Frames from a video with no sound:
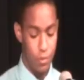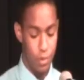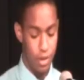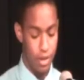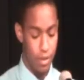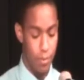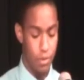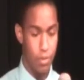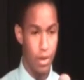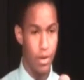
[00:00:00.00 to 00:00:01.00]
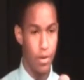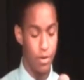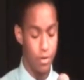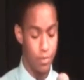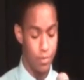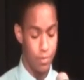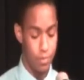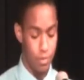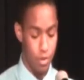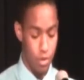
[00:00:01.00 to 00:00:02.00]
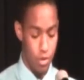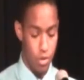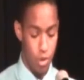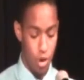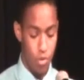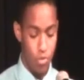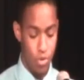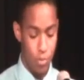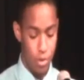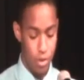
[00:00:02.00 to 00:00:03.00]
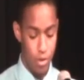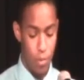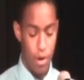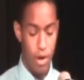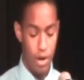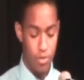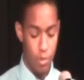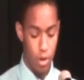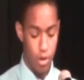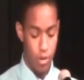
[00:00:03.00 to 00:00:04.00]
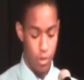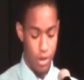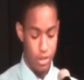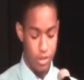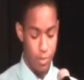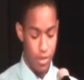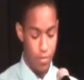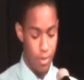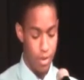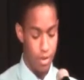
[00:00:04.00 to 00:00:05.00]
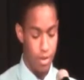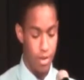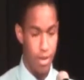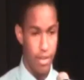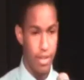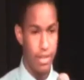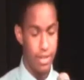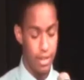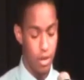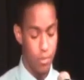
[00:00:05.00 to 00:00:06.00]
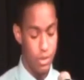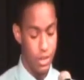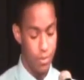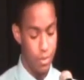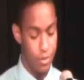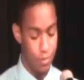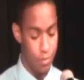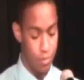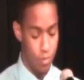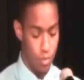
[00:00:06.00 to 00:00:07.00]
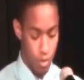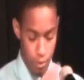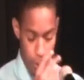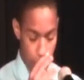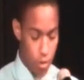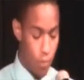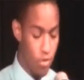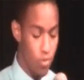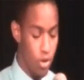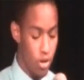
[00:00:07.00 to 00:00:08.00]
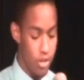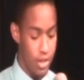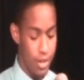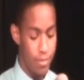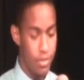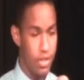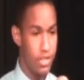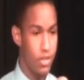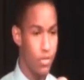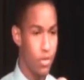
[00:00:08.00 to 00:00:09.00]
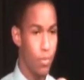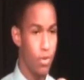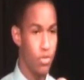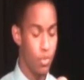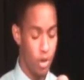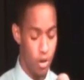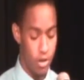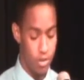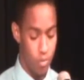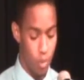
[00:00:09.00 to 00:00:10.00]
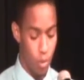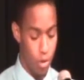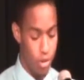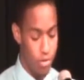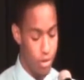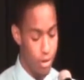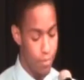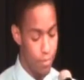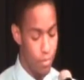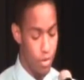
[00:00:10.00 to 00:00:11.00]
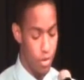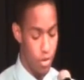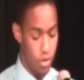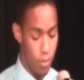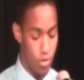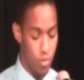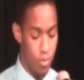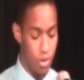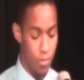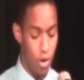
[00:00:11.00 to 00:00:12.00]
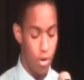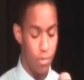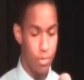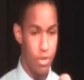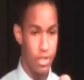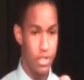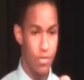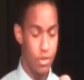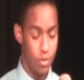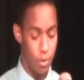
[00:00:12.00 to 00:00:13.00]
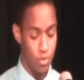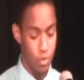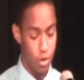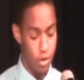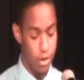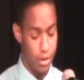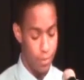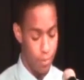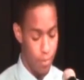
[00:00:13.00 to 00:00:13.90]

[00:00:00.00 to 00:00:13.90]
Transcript: Played in building my character. You all contributed, no matter how small our interactions may have been, they did help to shape me. The person we are today is different than the person we were yesterday. The person we'll be tomorrow is different than the person we are today.